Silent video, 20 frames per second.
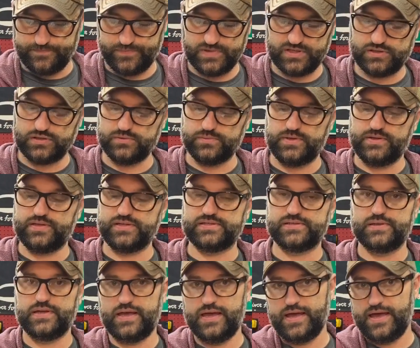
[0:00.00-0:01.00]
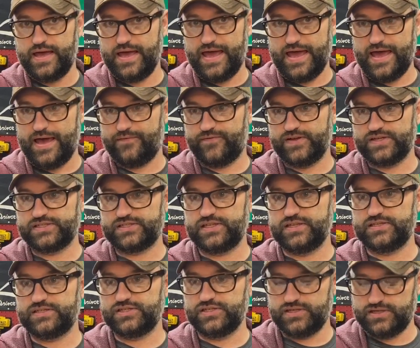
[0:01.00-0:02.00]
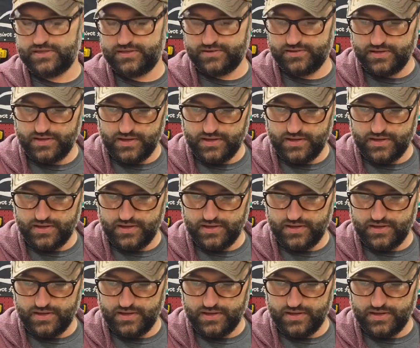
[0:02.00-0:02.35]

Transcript: excuse me, this half extension,